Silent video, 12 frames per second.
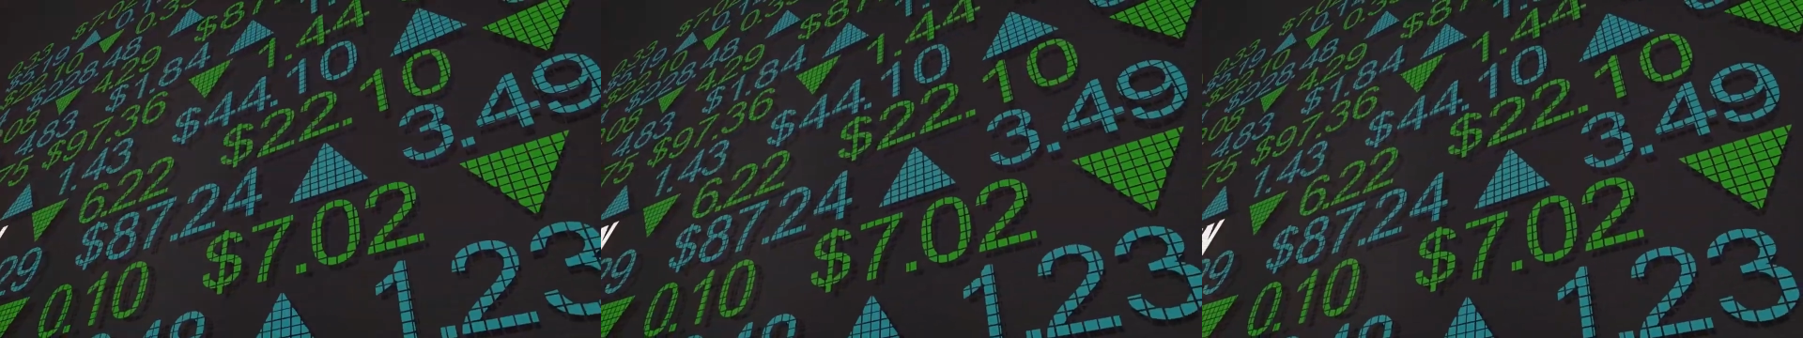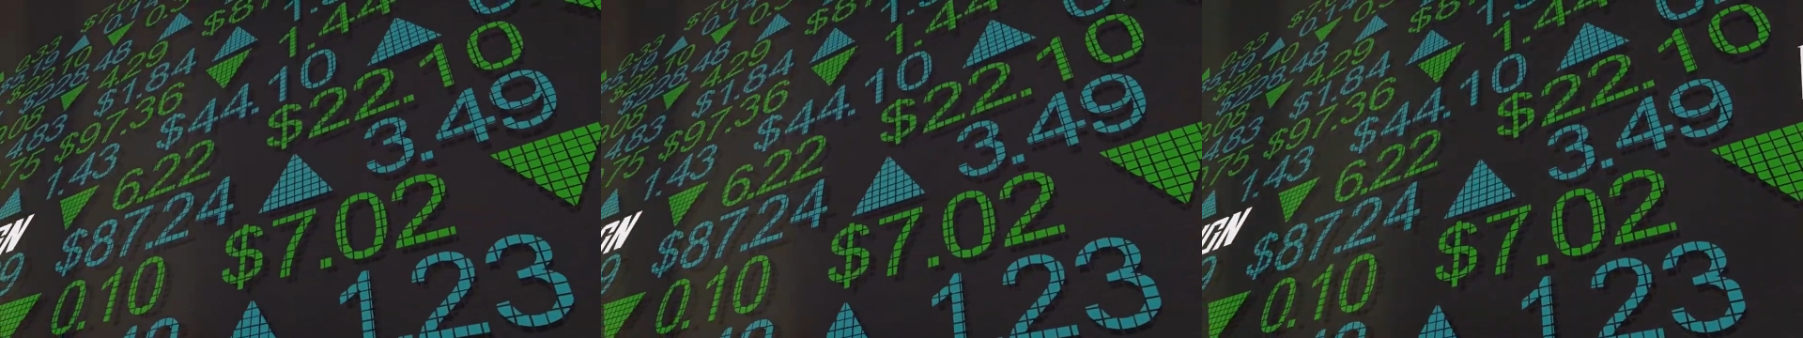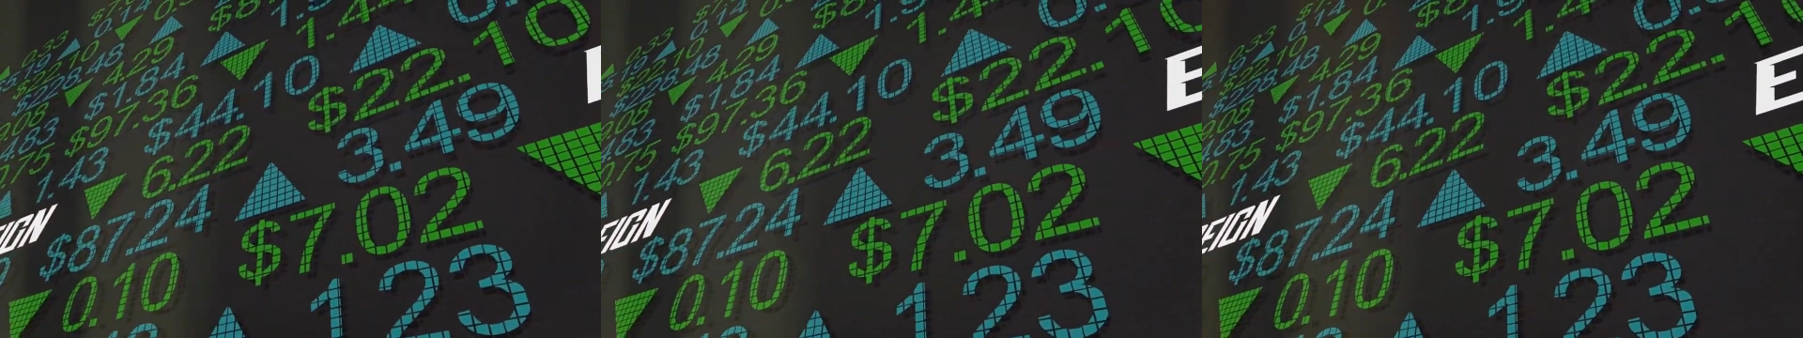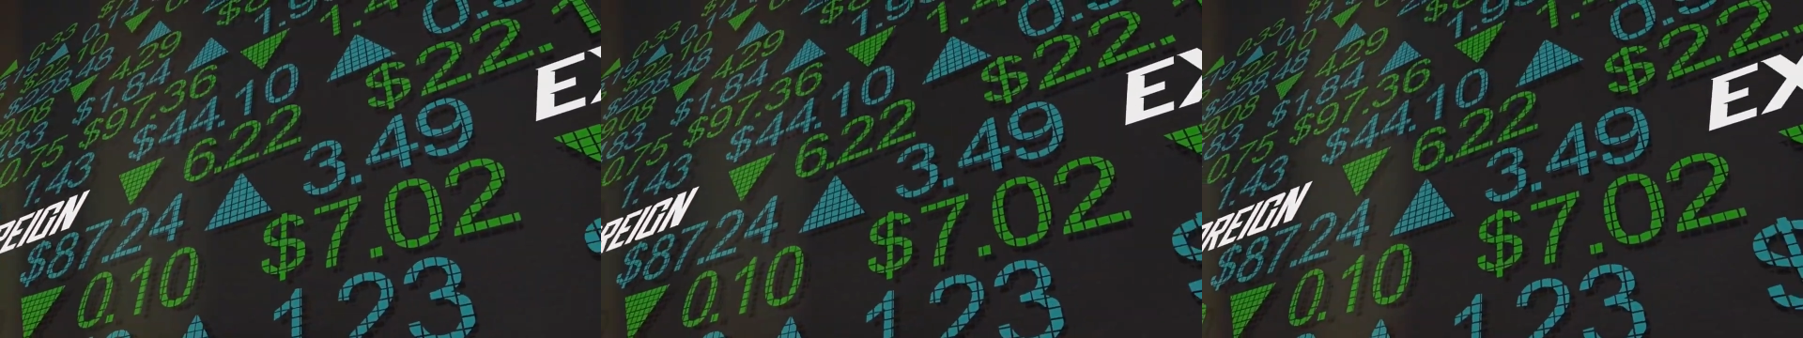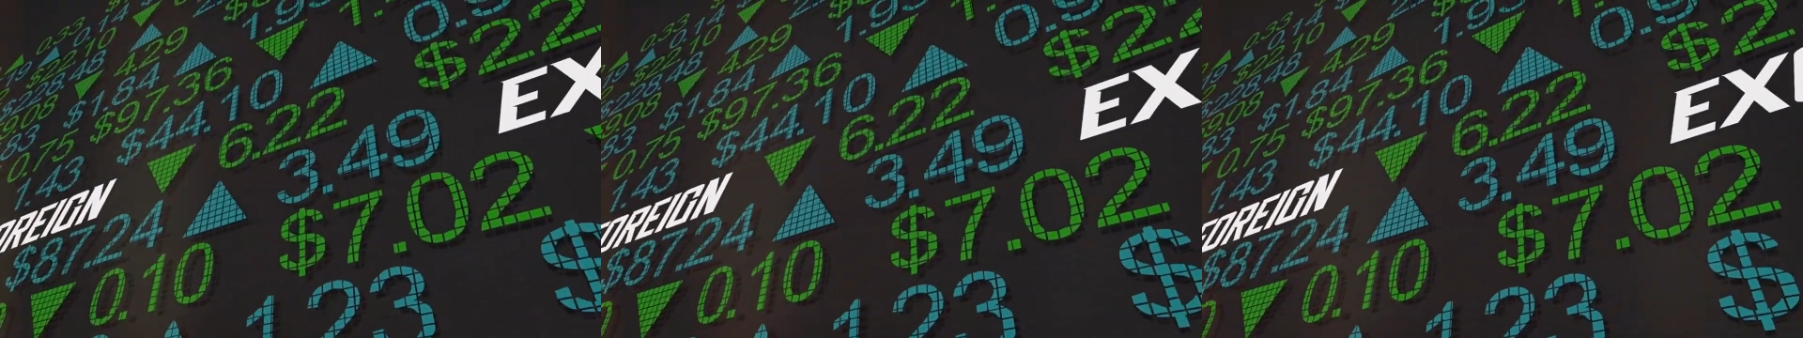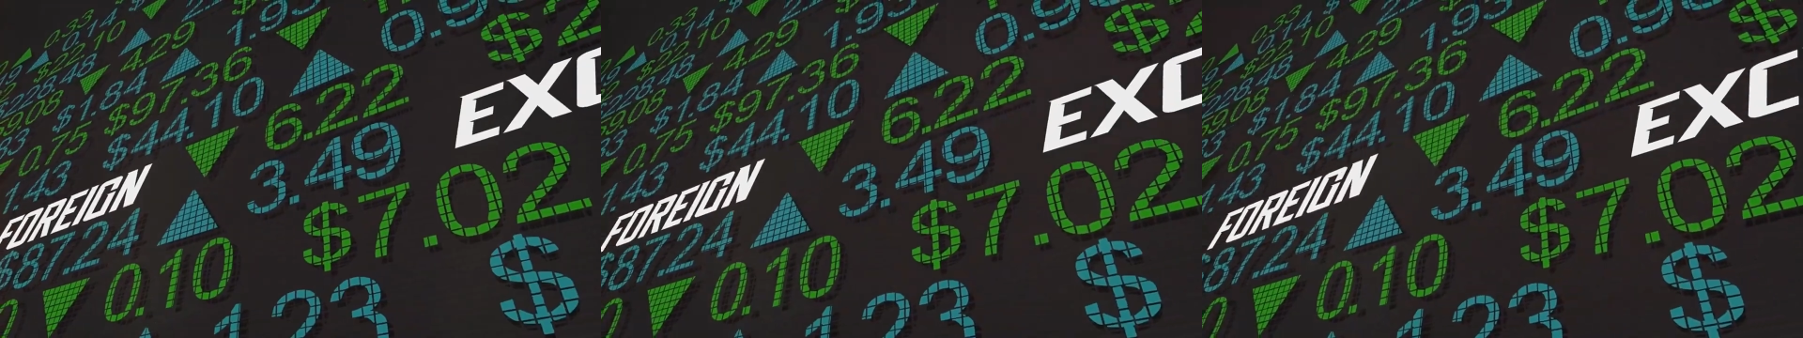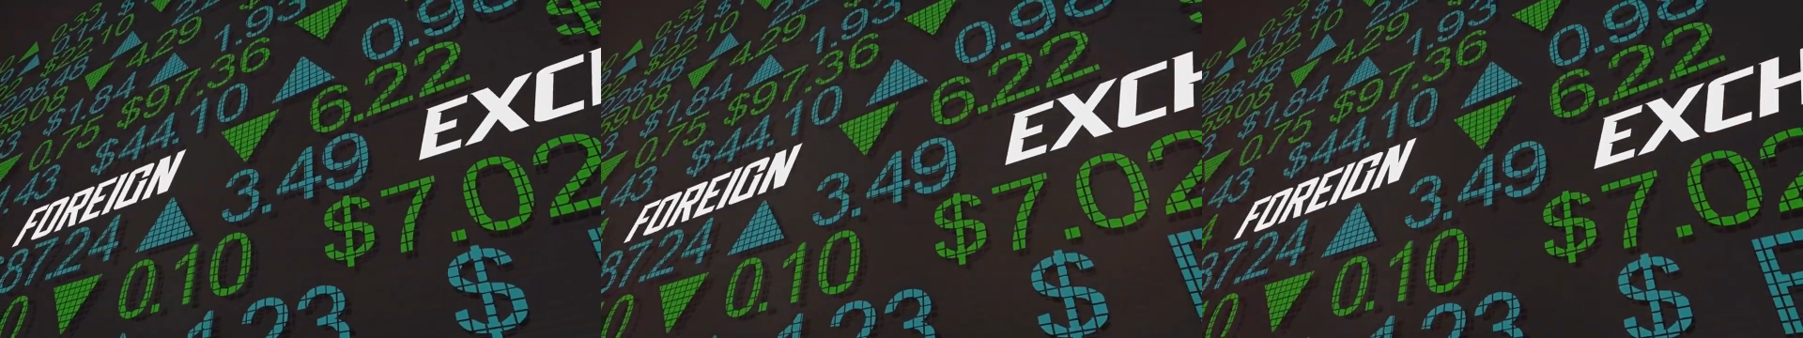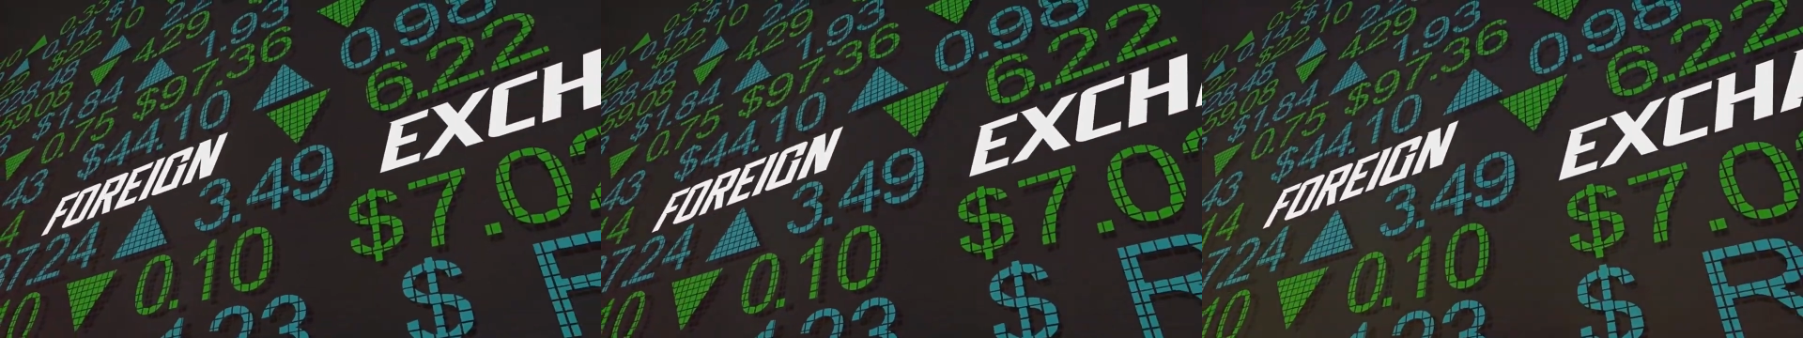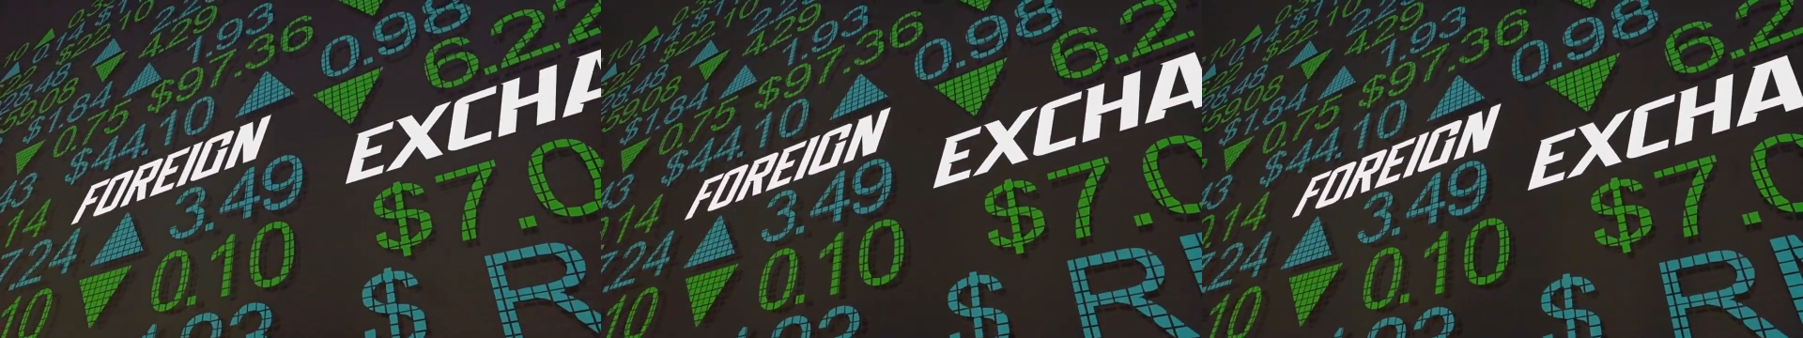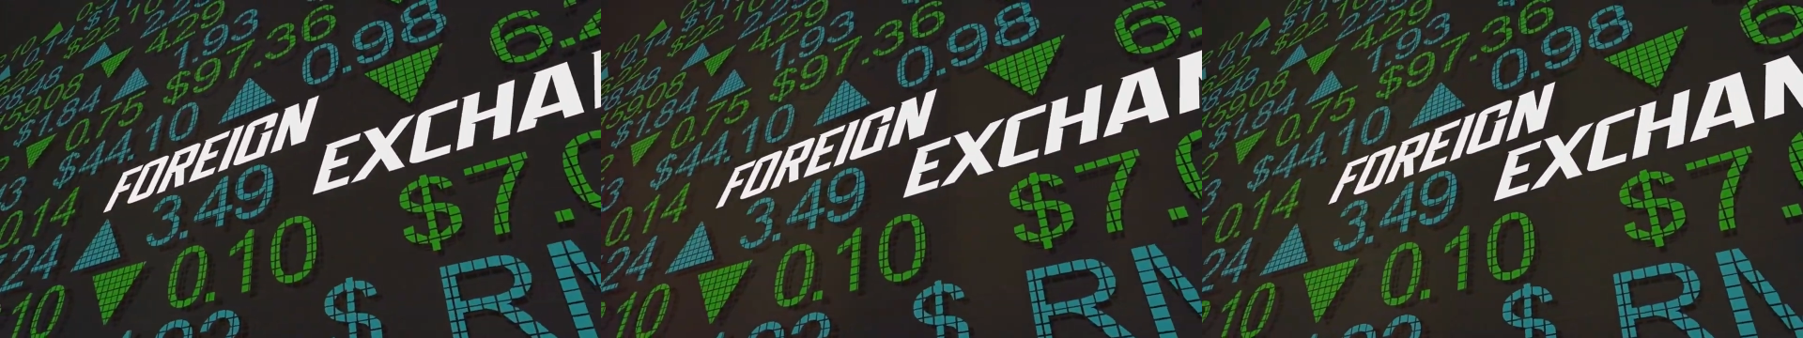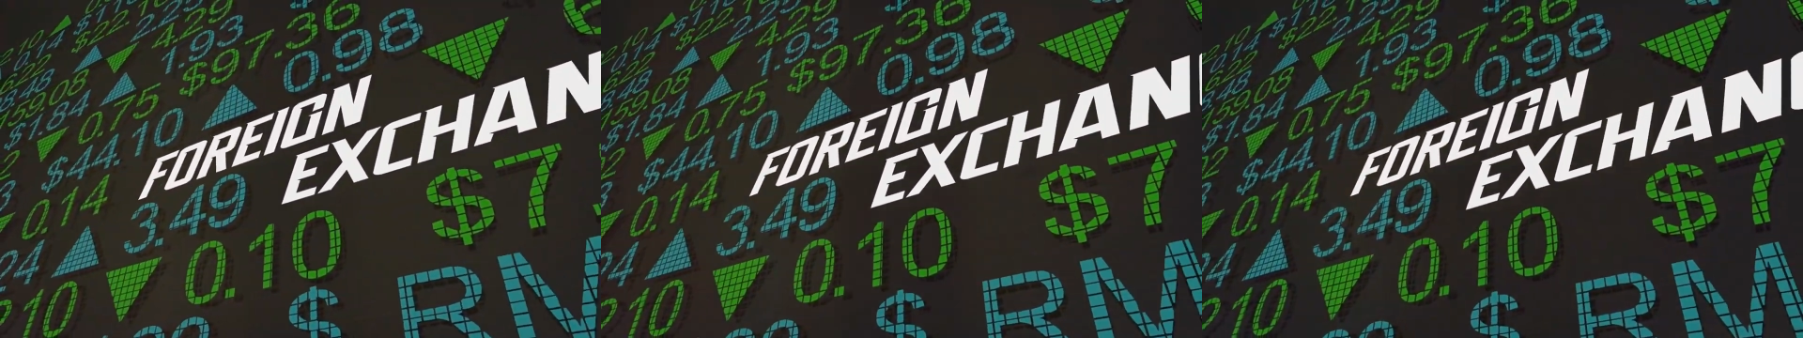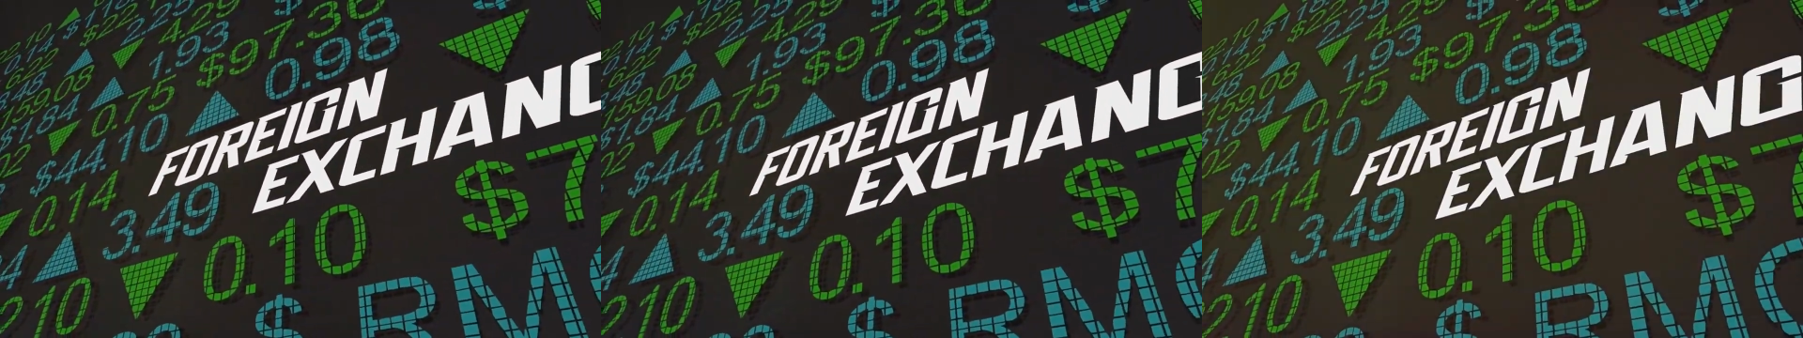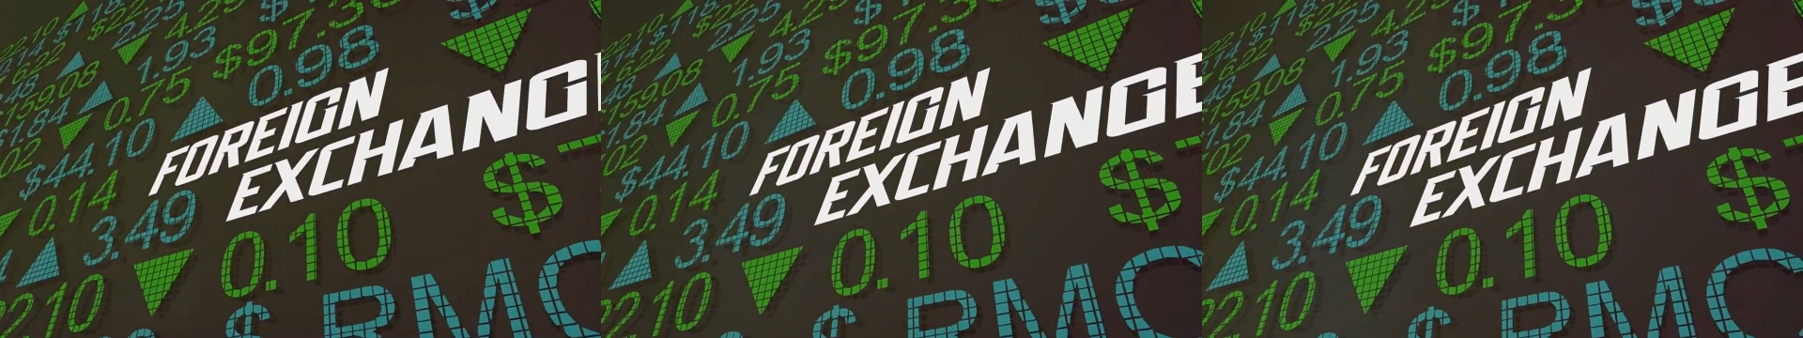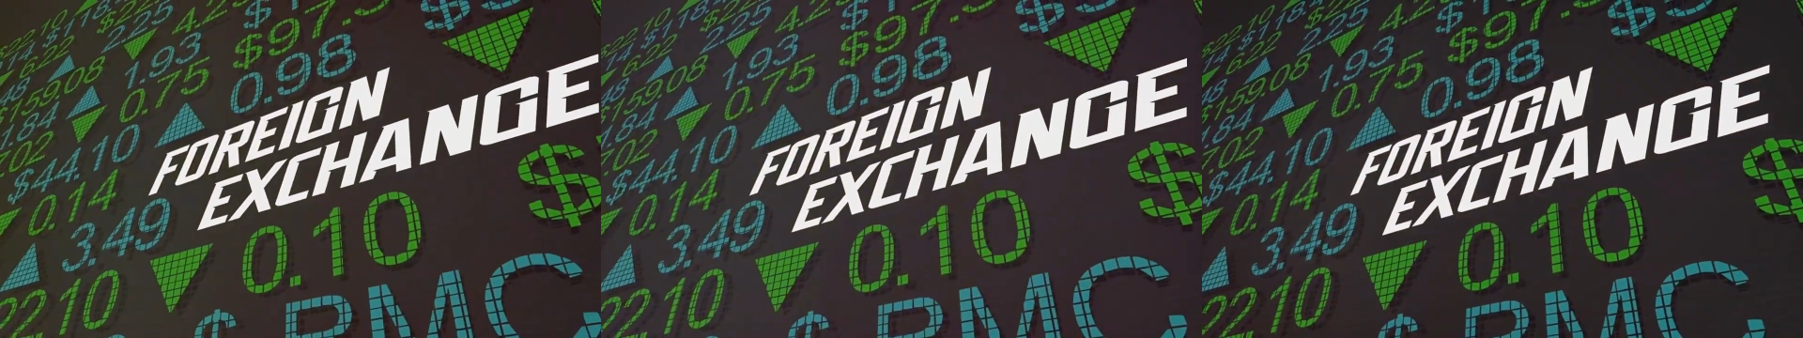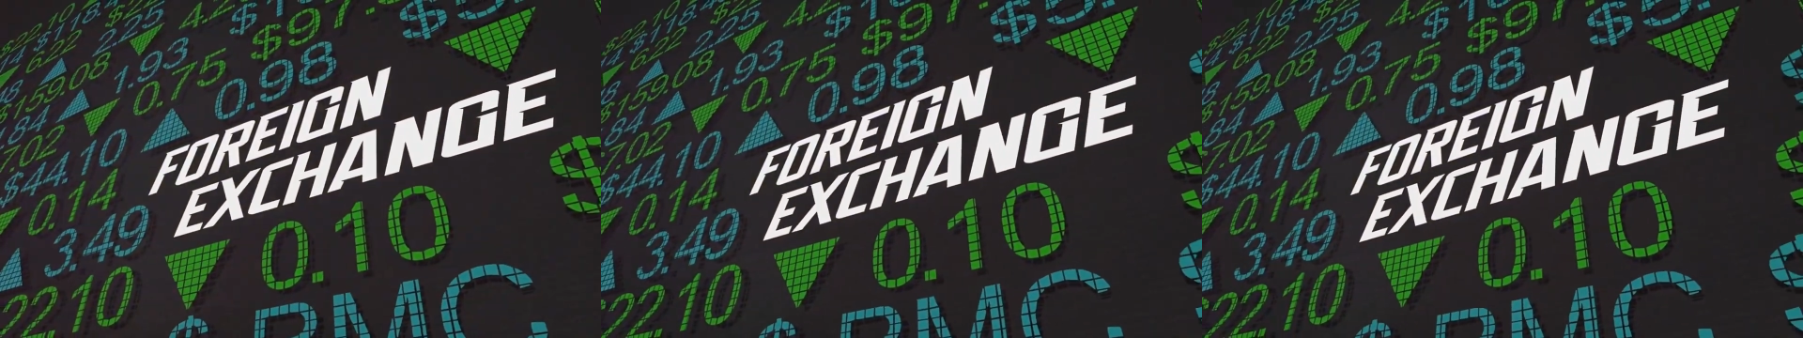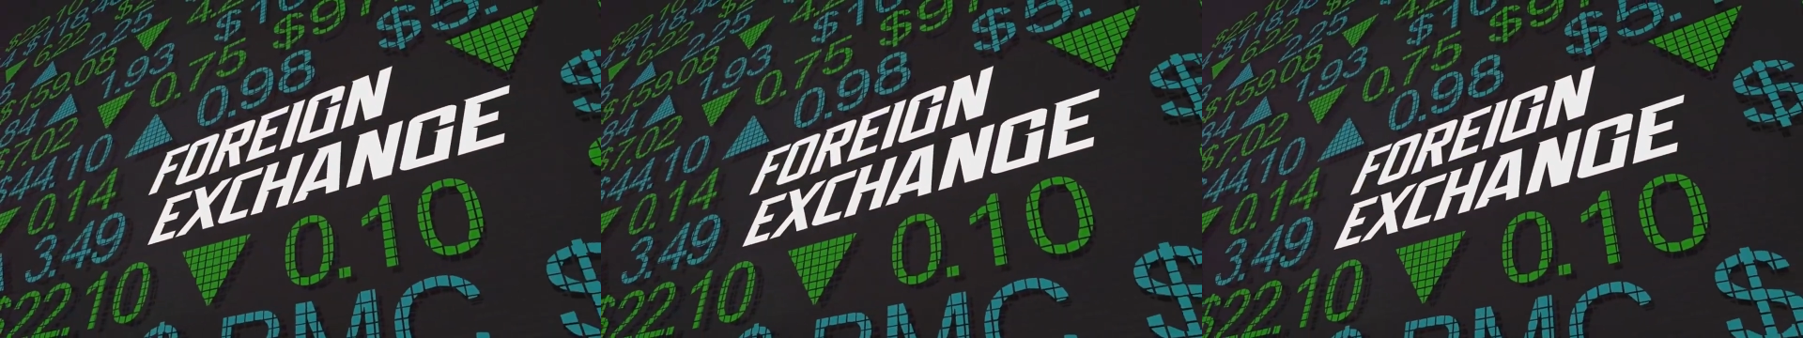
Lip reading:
Nobody's mouth can be seen.